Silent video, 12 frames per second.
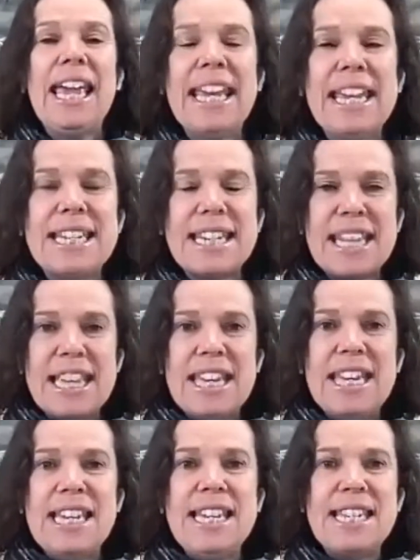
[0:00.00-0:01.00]
It
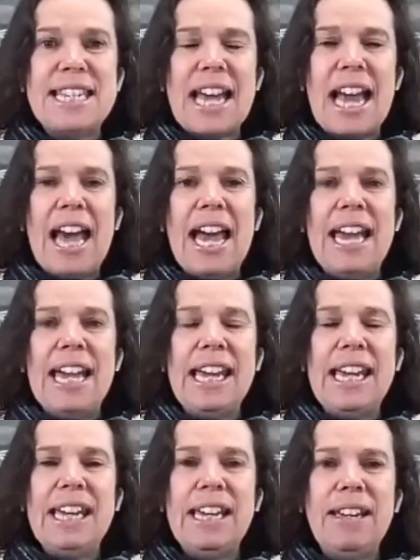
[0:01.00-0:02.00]
is
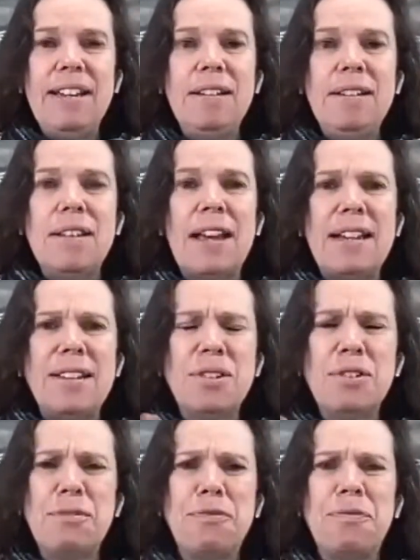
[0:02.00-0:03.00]
a sort
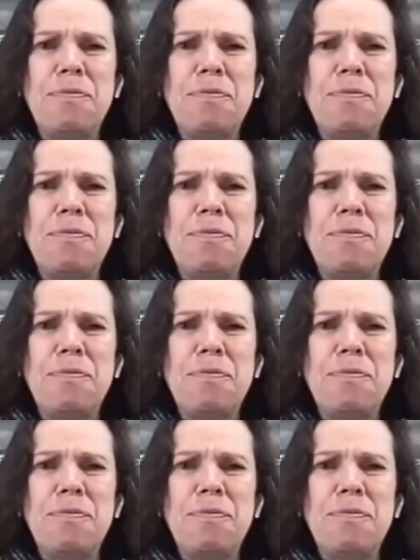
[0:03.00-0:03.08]
of